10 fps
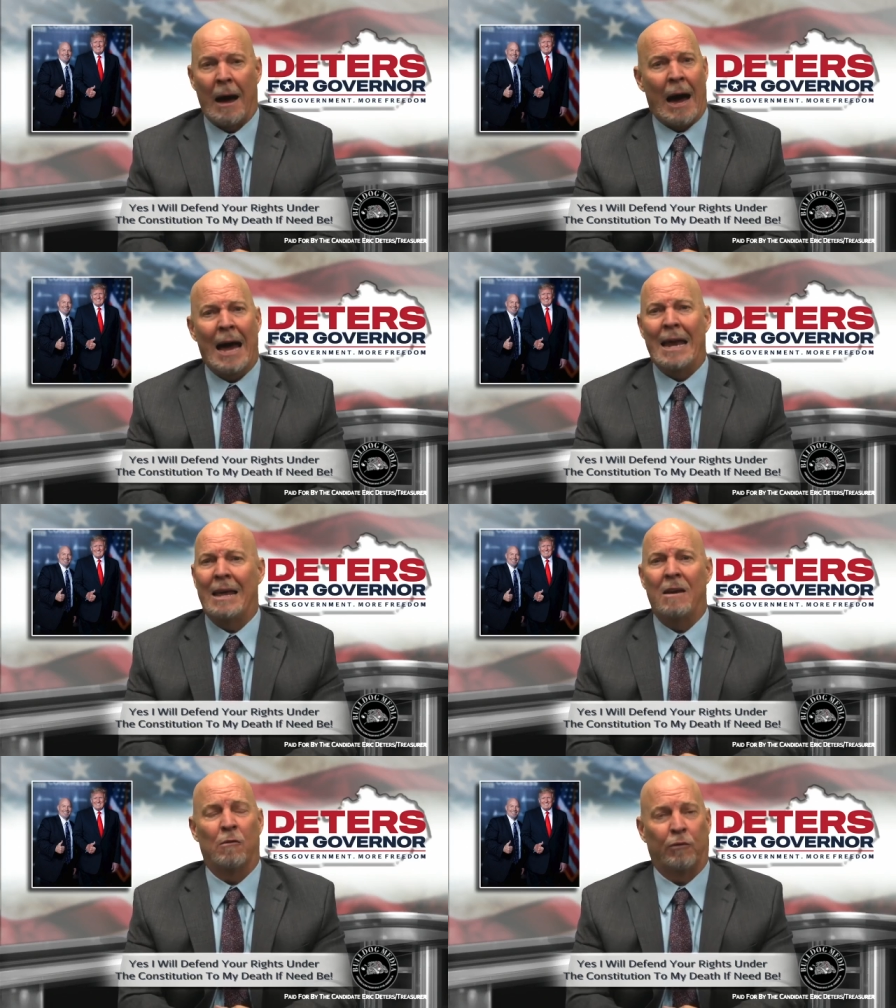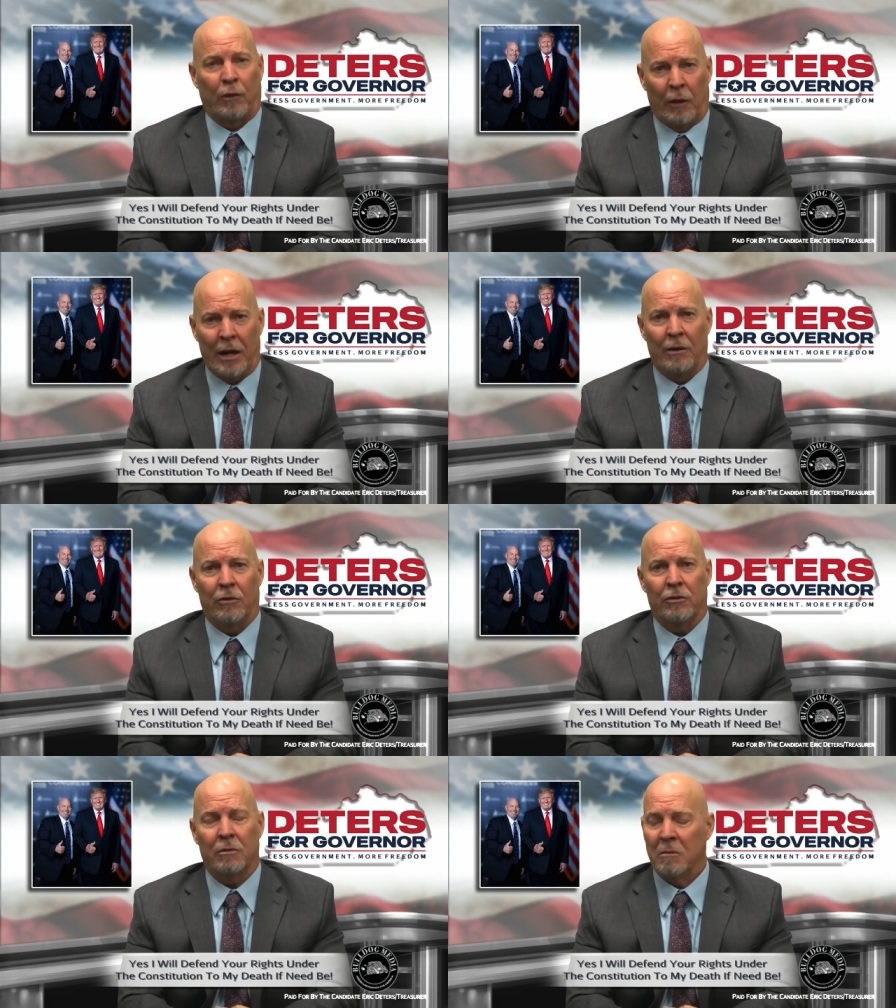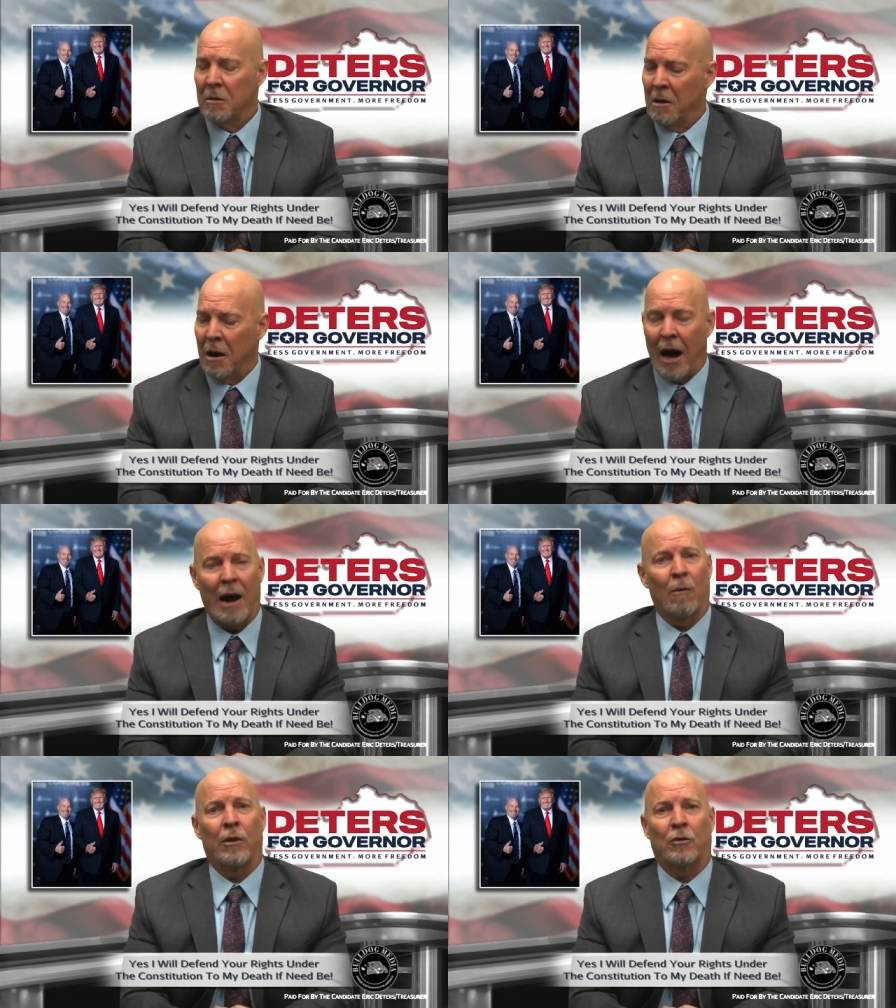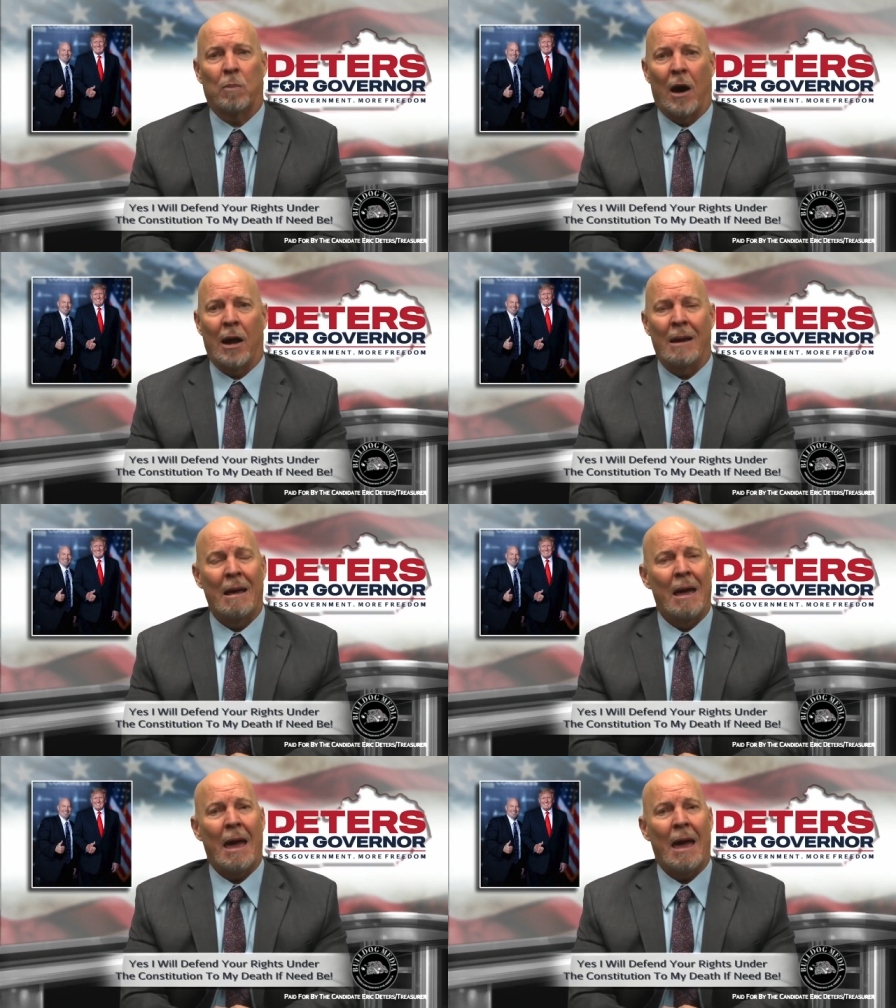I didn't flinch. I responded,